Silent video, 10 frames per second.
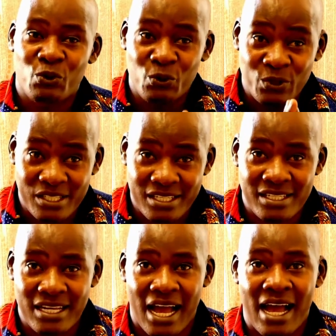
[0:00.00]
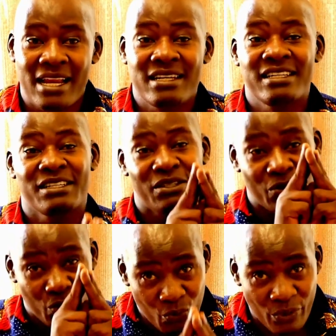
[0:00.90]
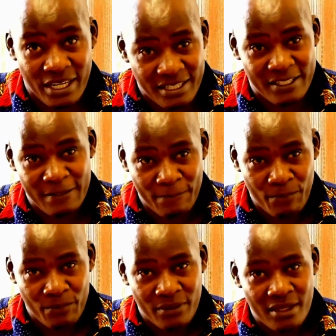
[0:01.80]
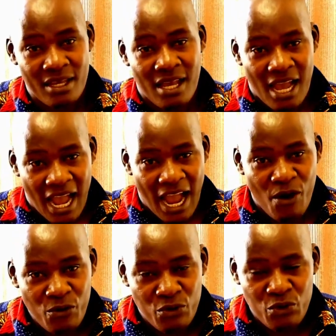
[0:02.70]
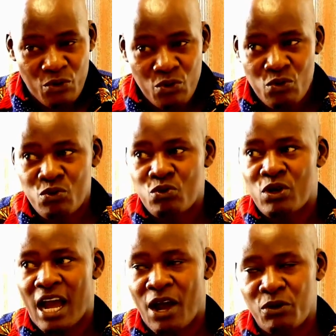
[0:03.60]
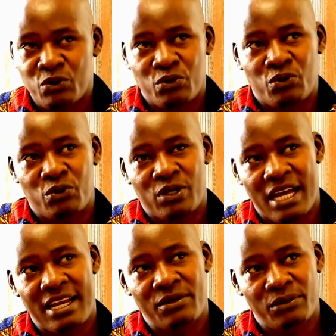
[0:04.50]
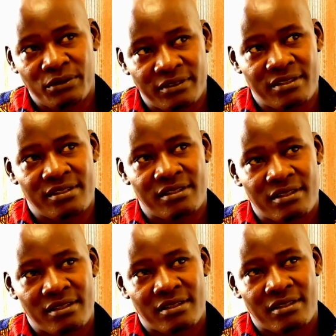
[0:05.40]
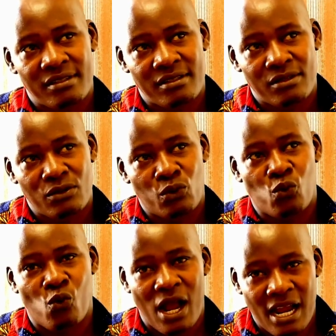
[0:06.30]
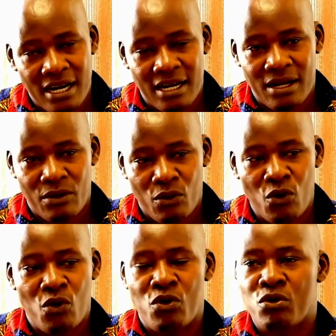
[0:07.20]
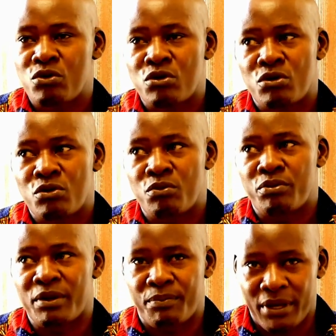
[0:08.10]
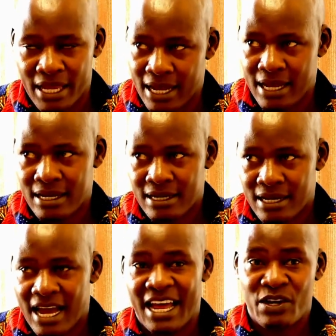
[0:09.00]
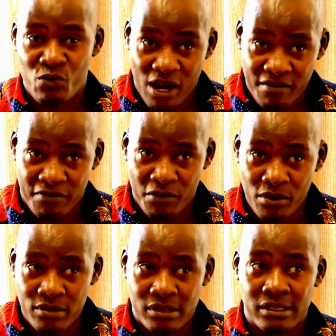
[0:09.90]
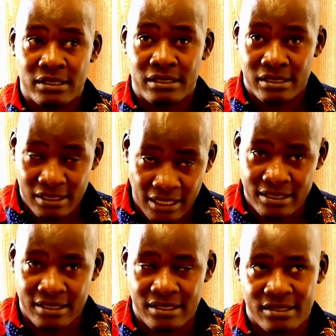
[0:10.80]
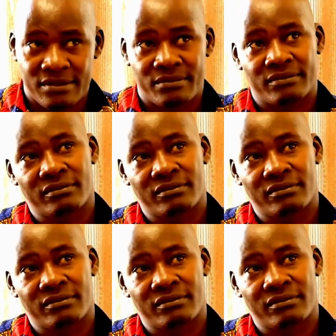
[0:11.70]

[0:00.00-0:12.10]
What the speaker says: who sit and wait. How should Ugandan youths work or prepare and work for success?